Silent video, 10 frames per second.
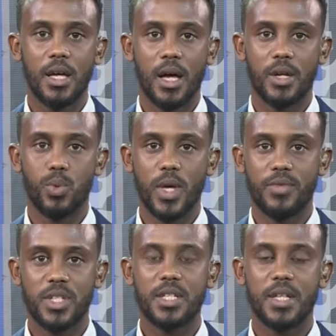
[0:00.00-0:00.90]
And we have
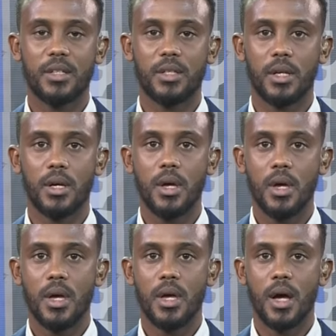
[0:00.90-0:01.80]
seen that uh,
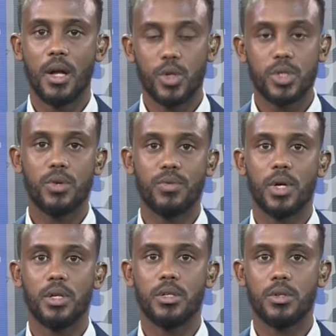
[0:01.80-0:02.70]
uh, a lot of, uh,
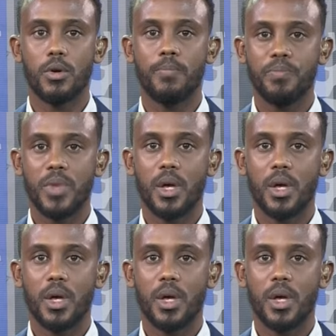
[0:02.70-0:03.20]
you know, uh,